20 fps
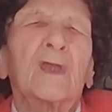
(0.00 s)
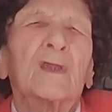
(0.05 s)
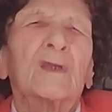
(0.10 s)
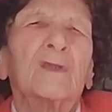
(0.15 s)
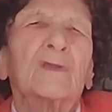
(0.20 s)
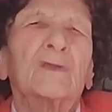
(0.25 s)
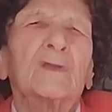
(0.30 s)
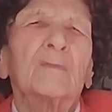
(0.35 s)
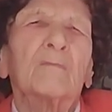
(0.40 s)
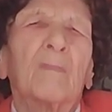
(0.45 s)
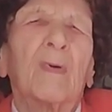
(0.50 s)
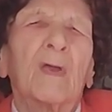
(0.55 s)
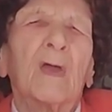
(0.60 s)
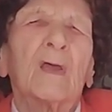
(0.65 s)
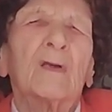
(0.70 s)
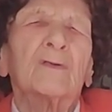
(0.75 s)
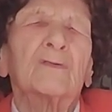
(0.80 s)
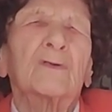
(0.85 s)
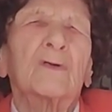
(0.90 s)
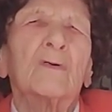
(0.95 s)
anything
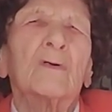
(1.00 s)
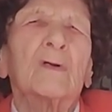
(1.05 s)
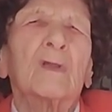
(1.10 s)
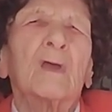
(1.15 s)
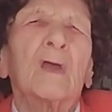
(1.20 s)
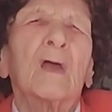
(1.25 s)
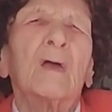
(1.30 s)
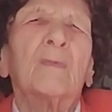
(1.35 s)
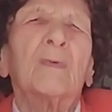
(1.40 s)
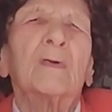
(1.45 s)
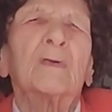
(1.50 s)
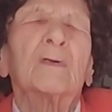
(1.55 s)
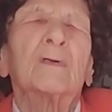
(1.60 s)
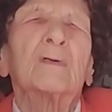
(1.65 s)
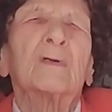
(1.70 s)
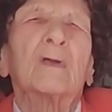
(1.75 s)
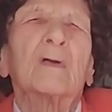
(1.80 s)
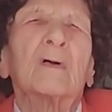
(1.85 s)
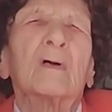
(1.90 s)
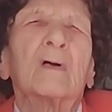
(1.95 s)
bad is going to happen
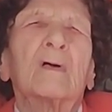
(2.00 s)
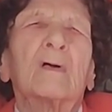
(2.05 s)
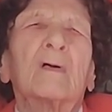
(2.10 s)
to you.